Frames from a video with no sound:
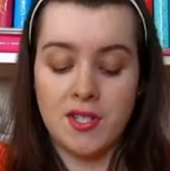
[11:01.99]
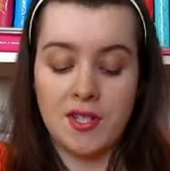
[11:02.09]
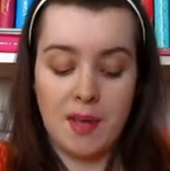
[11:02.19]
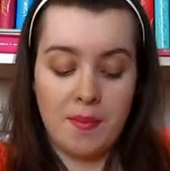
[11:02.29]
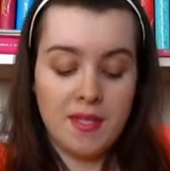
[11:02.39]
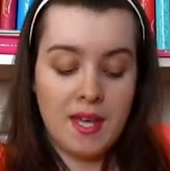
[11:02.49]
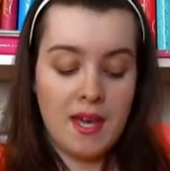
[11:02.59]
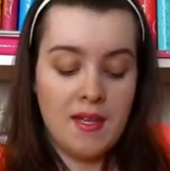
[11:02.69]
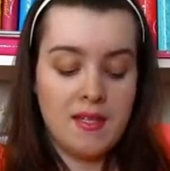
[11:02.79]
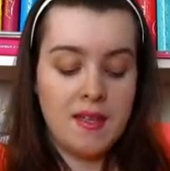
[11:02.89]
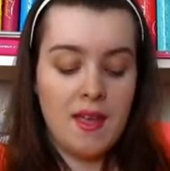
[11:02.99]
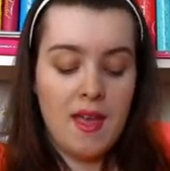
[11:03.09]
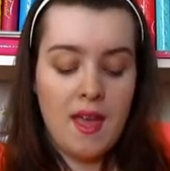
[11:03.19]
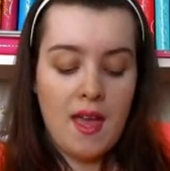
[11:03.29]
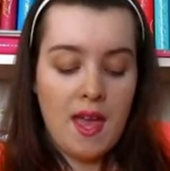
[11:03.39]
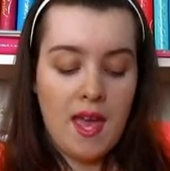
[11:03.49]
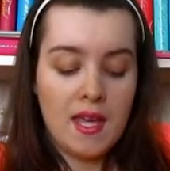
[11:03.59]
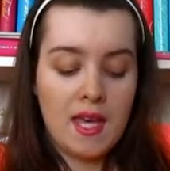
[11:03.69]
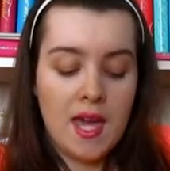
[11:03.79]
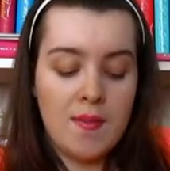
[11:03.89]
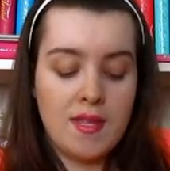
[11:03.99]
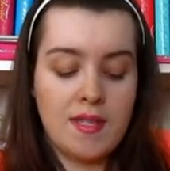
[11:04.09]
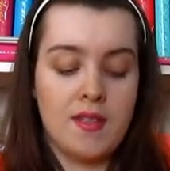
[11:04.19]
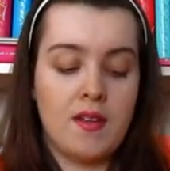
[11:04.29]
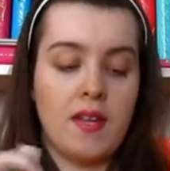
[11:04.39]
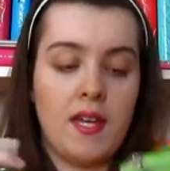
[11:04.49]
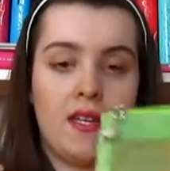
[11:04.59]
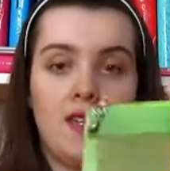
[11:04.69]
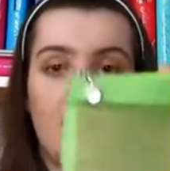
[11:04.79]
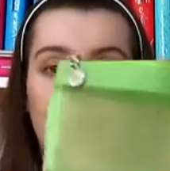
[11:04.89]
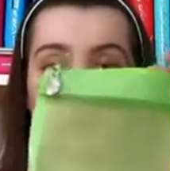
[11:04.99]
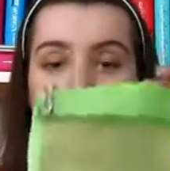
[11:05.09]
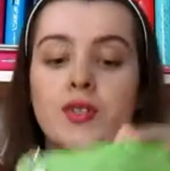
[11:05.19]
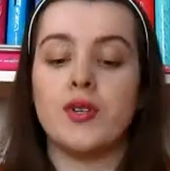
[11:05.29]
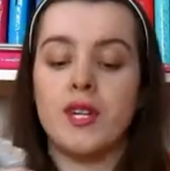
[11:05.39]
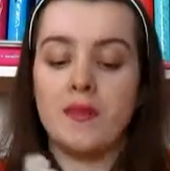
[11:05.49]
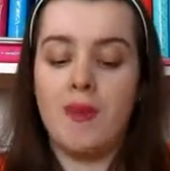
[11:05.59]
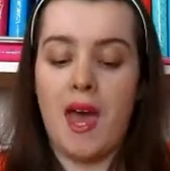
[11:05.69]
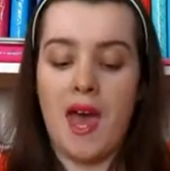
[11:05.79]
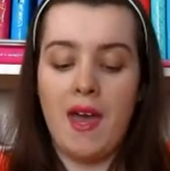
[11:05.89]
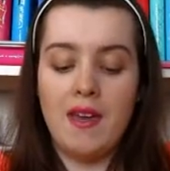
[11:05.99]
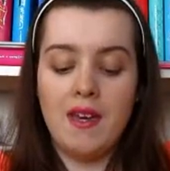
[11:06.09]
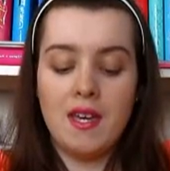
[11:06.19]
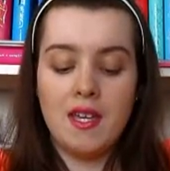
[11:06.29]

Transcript: is just a sample size. And it came in this little, like, you know, green bag.